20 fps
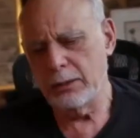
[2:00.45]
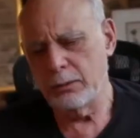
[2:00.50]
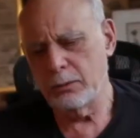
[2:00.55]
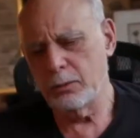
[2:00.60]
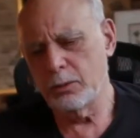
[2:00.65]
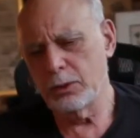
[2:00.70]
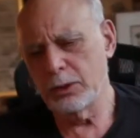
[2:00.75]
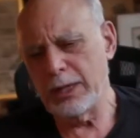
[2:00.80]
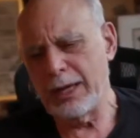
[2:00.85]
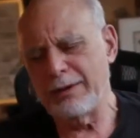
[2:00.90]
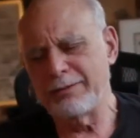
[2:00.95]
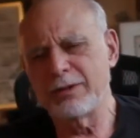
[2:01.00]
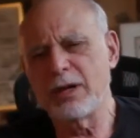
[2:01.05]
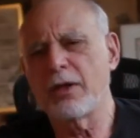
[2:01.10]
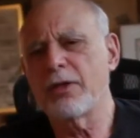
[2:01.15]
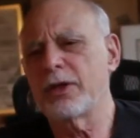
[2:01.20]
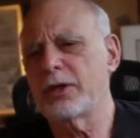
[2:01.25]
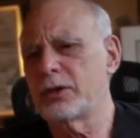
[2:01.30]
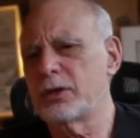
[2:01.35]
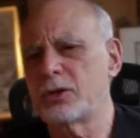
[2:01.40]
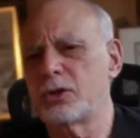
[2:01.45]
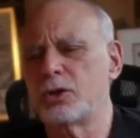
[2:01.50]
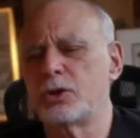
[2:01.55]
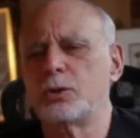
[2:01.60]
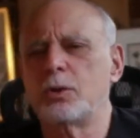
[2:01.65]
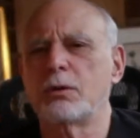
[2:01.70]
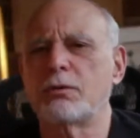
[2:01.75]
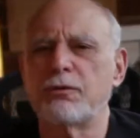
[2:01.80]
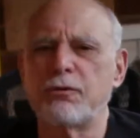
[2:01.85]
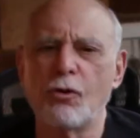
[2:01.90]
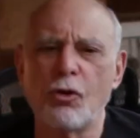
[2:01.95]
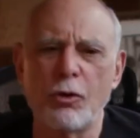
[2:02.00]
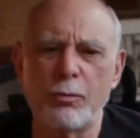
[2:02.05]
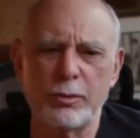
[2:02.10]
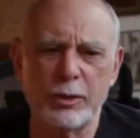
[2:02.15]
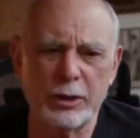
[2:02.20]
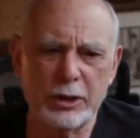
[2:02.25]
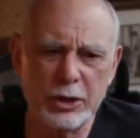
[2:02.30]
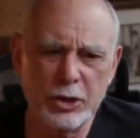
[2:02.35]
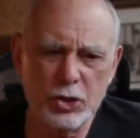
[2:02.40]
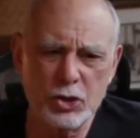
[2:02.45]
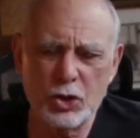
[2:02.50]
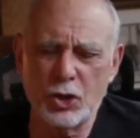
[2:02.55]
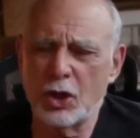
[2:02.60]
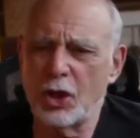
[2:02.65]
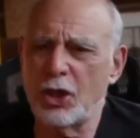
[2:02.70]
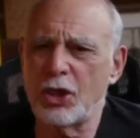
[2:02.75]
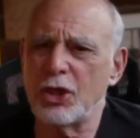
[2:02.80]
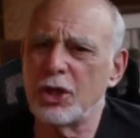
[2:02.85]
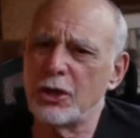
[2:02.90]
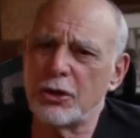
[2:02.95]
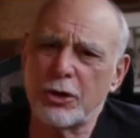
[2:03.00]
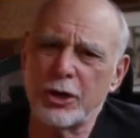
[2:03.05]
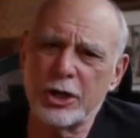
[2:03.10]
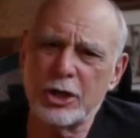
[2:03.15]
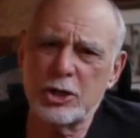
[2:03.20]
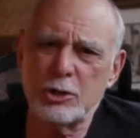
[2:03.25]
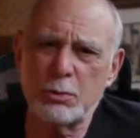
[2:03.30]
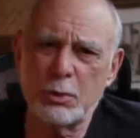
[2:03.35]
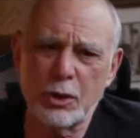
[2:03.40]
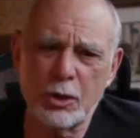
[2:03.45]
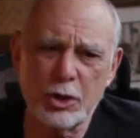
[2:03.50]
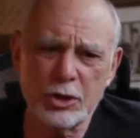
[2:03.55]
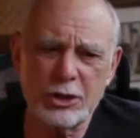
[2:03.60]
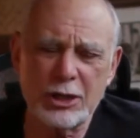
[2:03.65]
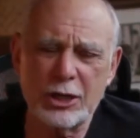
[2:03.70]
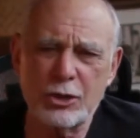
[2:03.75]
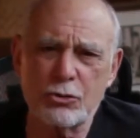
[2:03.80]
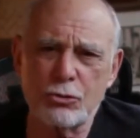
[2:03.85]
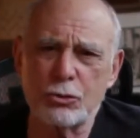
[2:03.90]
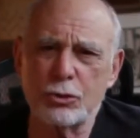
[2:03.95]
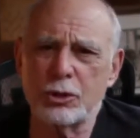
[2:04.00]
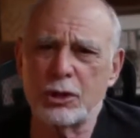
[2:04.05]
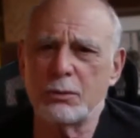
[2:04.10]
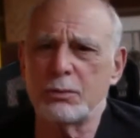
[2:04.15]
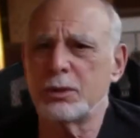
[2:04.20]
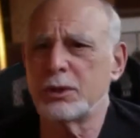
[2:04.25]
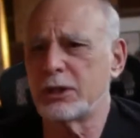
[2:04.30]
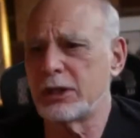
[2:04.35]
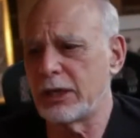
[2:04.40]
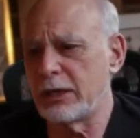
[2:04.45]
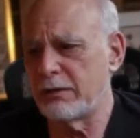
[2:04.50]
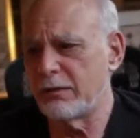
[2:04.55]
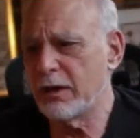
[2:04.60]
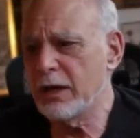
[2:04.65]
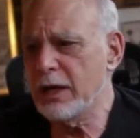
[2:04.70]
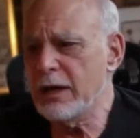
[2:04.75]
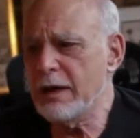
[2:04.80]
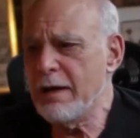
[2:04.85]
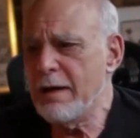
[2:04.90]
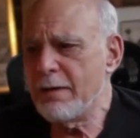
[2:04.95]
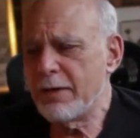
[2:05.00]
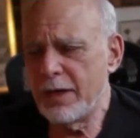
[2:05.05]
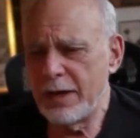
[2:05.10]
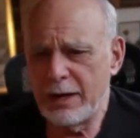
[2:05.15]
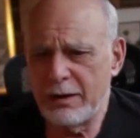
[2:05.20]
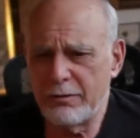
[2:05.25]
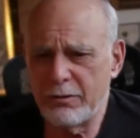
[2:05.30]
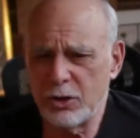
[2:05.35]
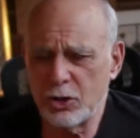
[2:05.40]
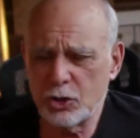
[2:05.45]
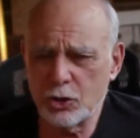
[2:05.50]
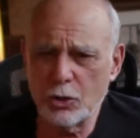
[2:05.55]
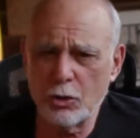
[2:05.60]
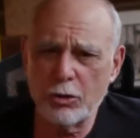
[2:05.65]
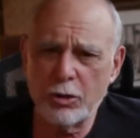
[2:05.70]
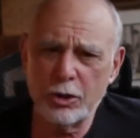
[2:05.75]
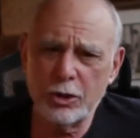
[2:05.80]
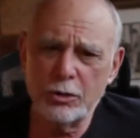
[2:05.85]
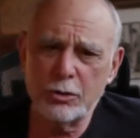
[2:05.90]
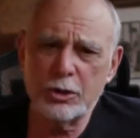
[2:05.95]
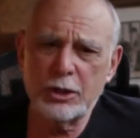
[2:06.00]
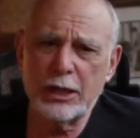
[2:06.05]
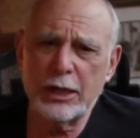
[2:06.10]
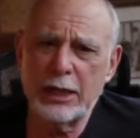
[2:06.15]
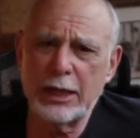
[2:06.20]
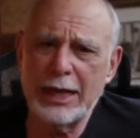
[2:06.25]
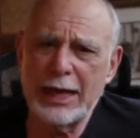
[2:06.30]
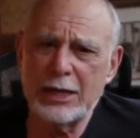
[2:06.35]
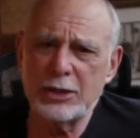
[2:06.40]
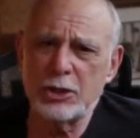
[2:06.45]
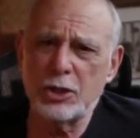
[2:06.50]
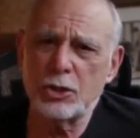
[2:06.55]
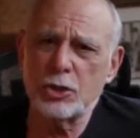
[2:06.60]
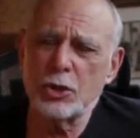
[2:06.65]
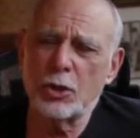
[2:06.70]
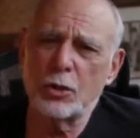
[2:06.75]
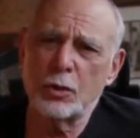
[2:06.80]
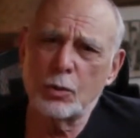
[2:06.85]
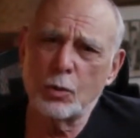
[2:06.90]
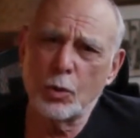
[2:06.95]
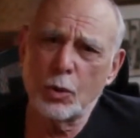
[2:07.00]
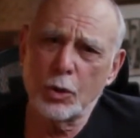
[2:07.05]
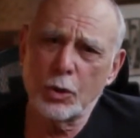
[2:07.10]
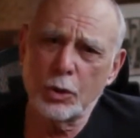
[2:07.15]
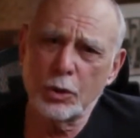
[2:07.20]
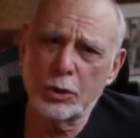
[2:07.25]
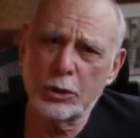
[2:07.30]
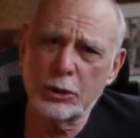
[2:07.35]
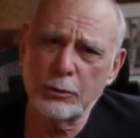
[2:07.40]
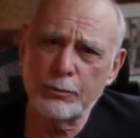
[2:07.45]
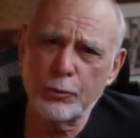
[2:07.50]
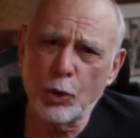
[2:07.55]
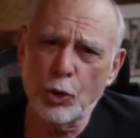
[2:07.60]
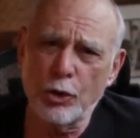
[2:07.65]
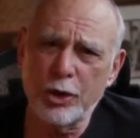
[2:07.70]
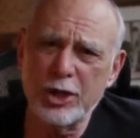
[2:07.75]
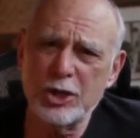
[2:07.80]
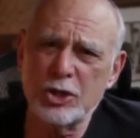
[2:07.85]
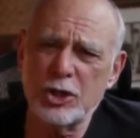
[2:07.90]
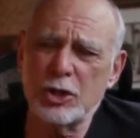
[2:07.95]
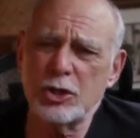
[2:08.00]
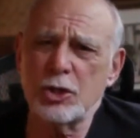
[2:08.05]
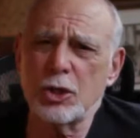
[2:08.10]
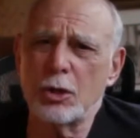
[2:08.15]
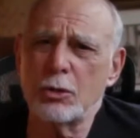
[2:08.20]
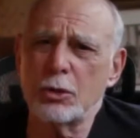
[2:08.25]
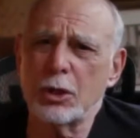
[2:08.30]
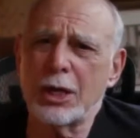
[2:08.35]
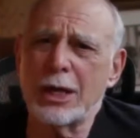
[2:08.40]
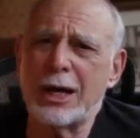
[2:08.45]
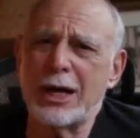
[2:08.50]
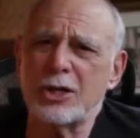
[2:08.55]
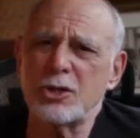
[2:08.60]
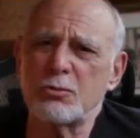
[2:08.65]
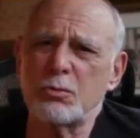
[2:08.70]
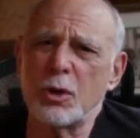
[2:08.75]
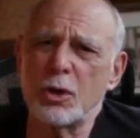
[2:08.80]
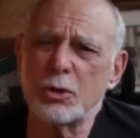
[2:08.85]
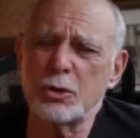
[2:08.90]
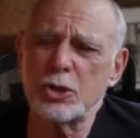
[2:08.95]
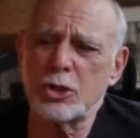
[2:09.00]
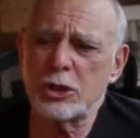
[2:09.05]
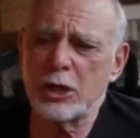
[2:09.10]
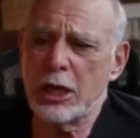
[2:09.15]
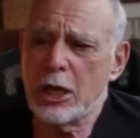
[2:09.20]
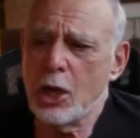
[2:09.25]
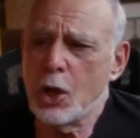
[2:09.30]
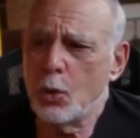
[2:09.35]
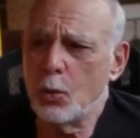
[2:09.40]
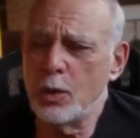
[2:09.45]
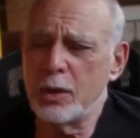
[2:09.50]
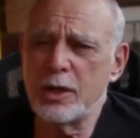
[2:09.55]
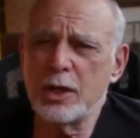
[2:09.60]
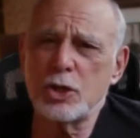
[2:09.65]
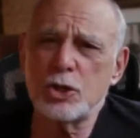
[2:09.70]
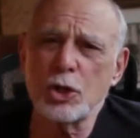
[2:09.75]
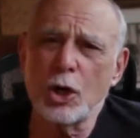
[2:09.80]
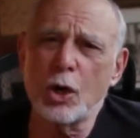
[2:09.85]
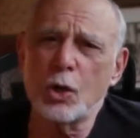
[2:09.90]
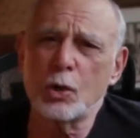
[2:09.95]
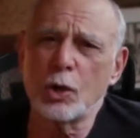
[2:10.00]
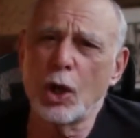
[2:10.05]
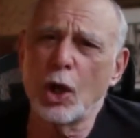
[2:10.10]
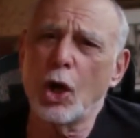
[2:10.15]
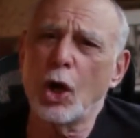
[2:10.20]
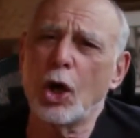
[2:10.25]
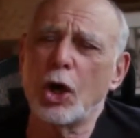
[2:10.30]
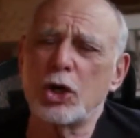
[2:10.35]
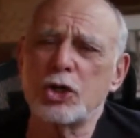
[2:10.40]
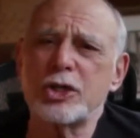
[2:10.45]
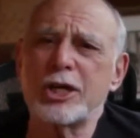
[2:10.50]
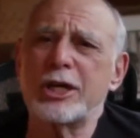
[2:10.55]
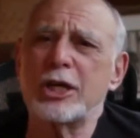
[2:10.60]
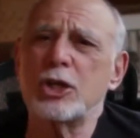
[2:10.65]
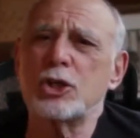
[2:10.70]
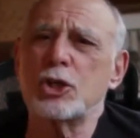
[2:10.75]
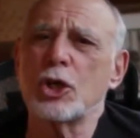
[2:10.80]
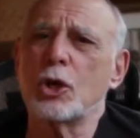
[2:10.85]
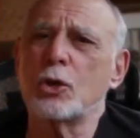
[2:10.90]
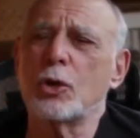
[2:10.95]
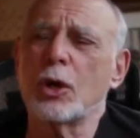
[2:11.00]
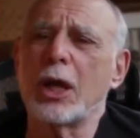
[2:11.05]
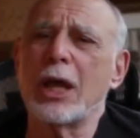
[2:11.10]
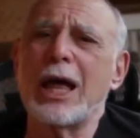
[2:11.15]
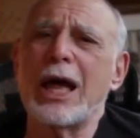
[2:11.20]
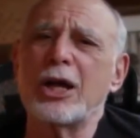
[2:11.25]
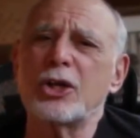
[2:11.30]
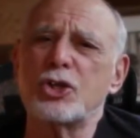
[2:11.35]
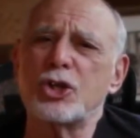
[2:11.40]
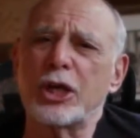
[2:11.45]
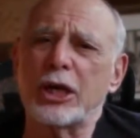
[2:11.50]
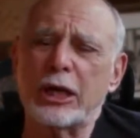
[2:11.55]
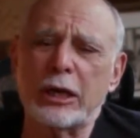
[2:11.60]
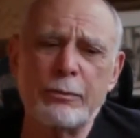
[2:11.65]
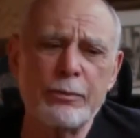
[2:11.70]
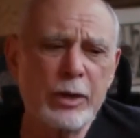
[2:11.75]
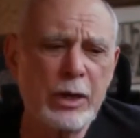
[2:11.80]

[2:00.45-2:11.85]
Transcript: will have nothing to do with formulas and theories, because I truly believe that every story you tell has its own world, or is its own cosmos, with its own laws and its own logic.